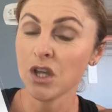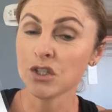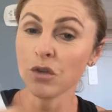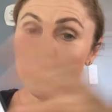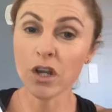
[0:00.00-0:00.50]

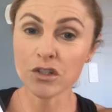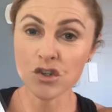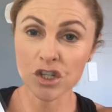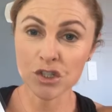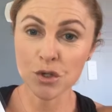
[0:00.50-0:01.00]
So if you guys are
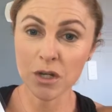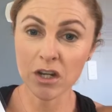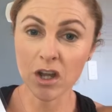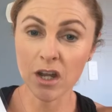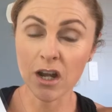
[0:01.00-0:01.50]
just tuning on,